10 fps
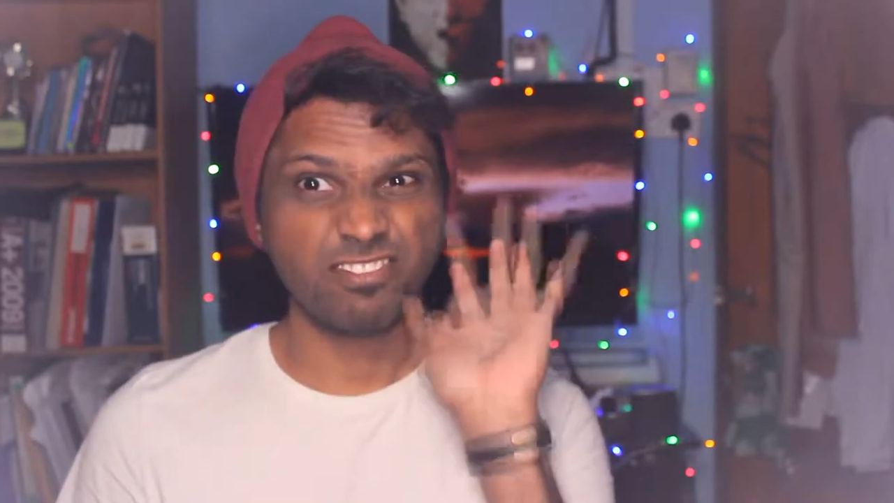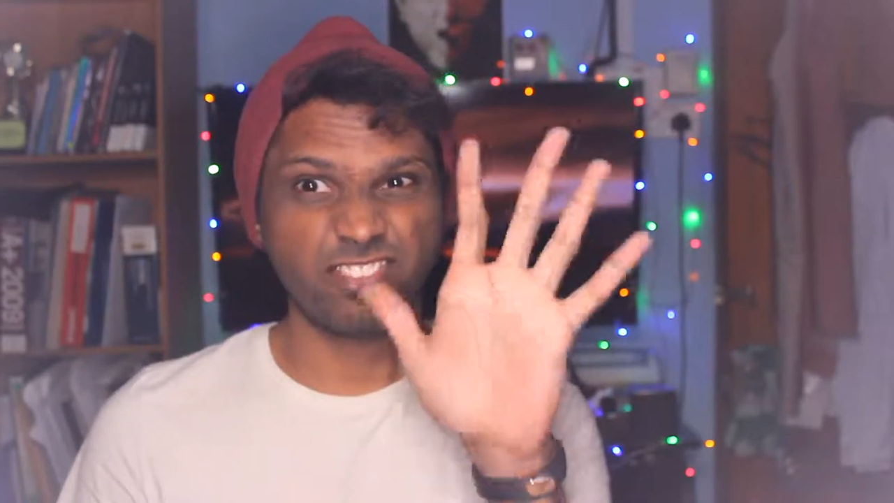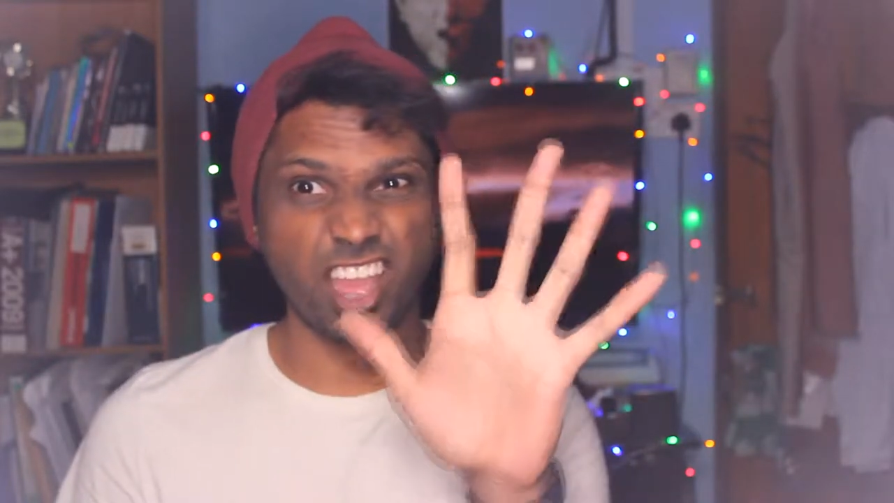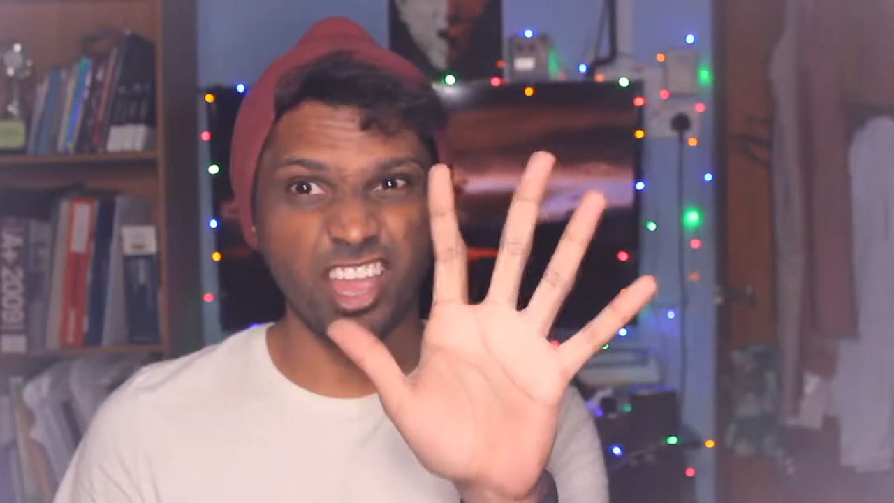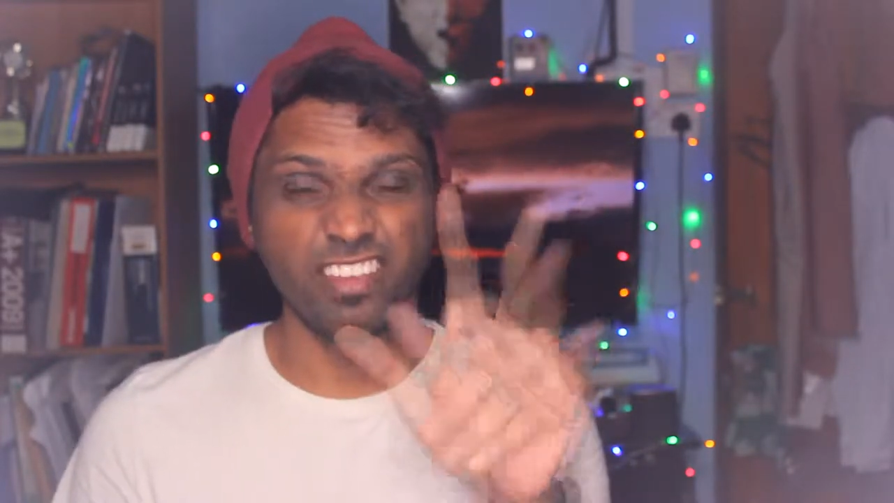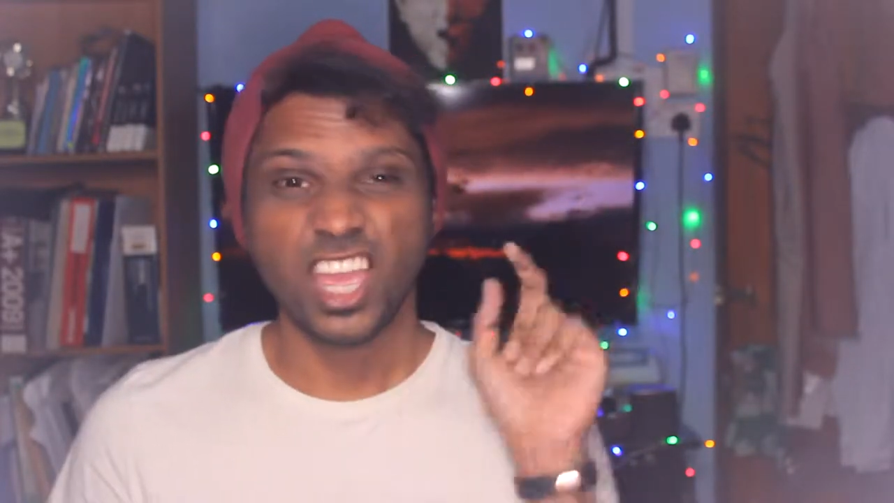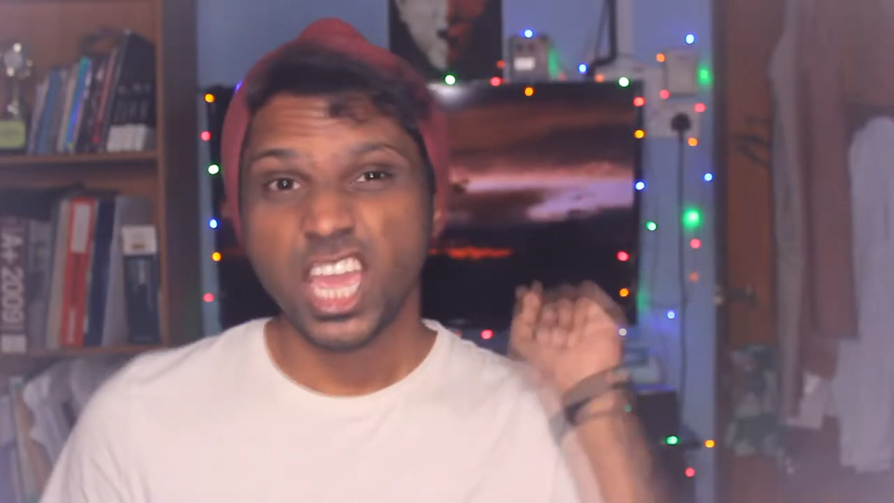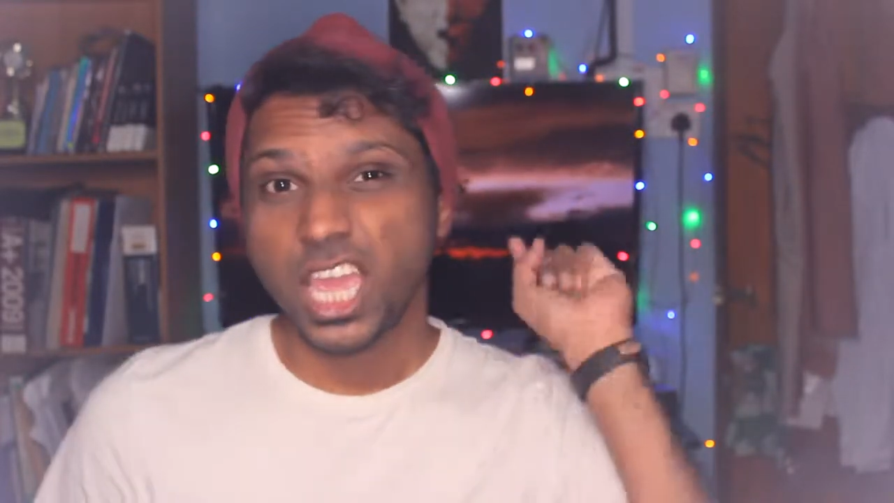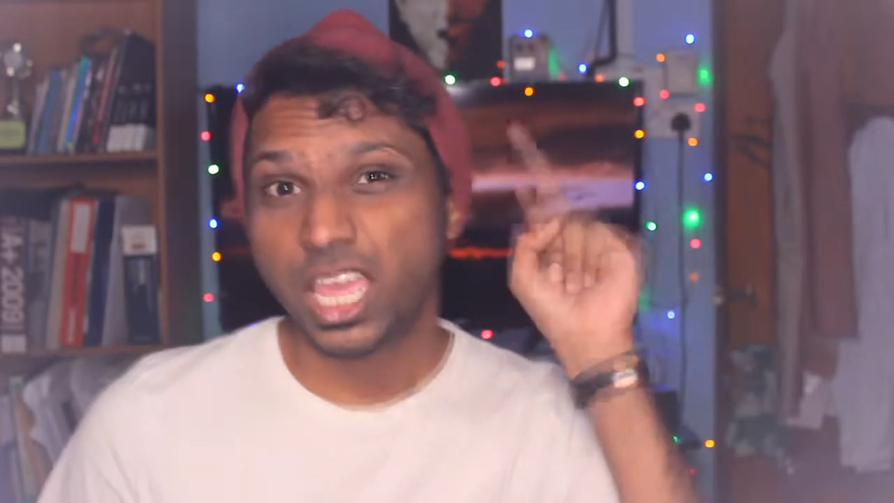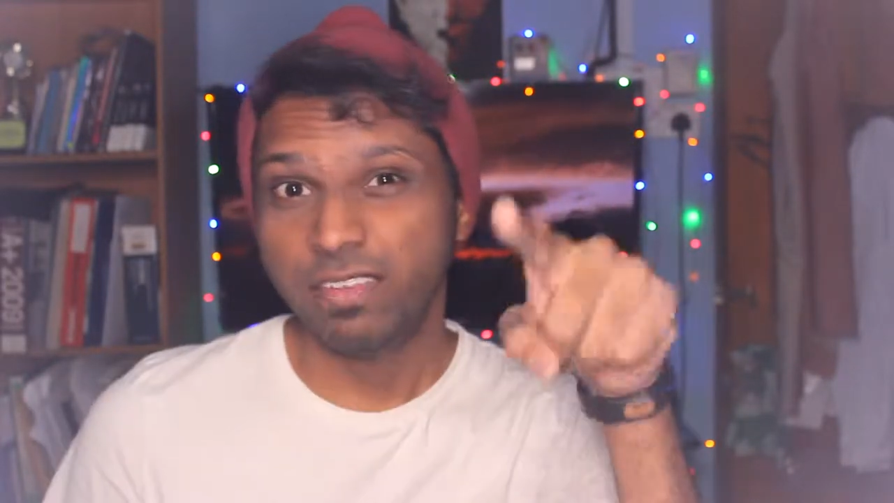Fine,
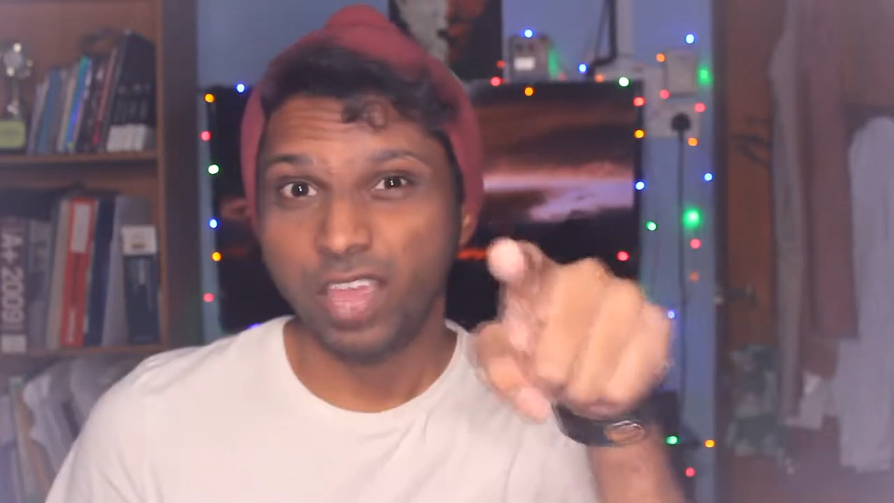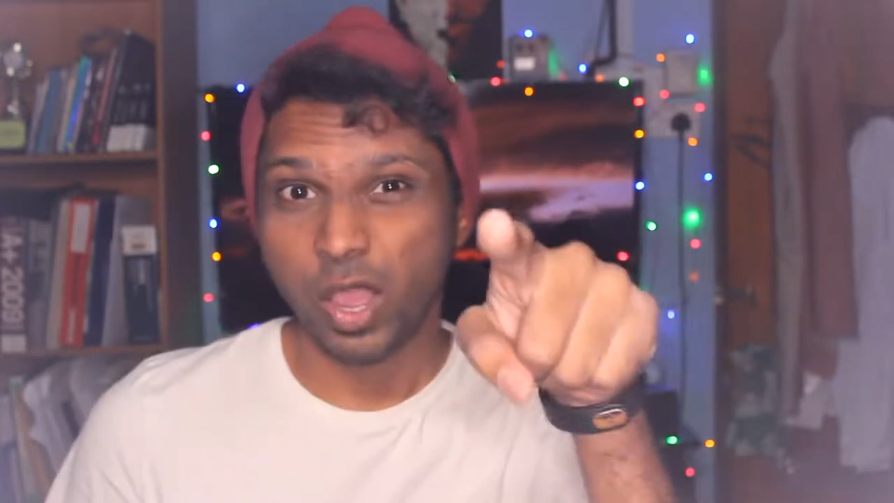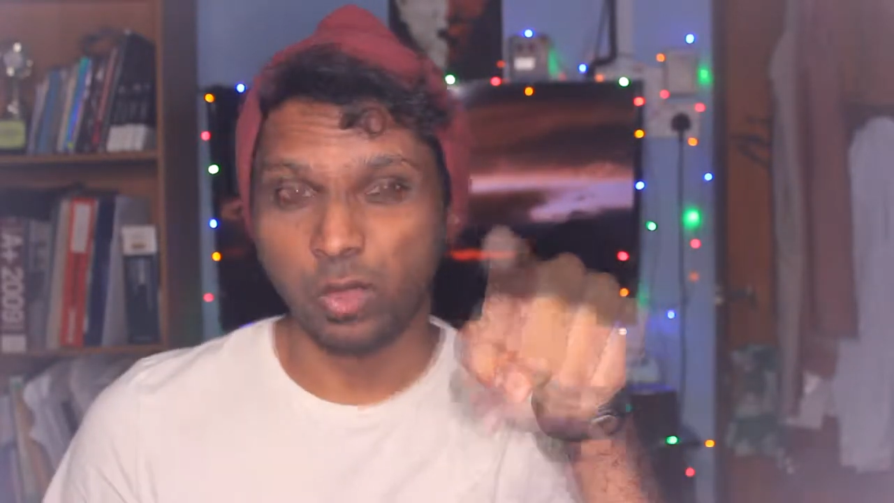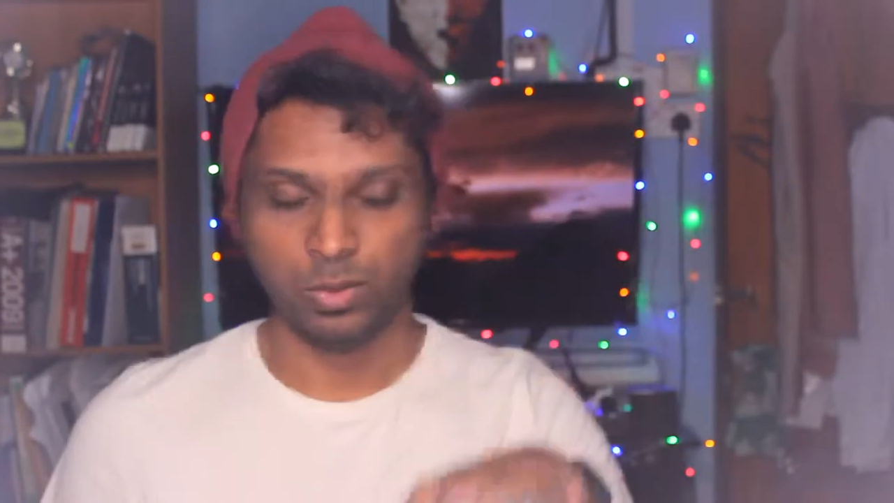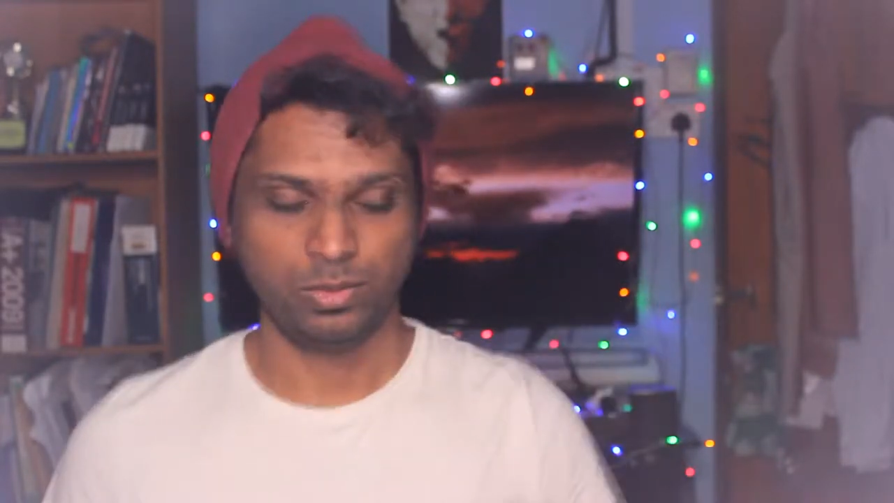here we go.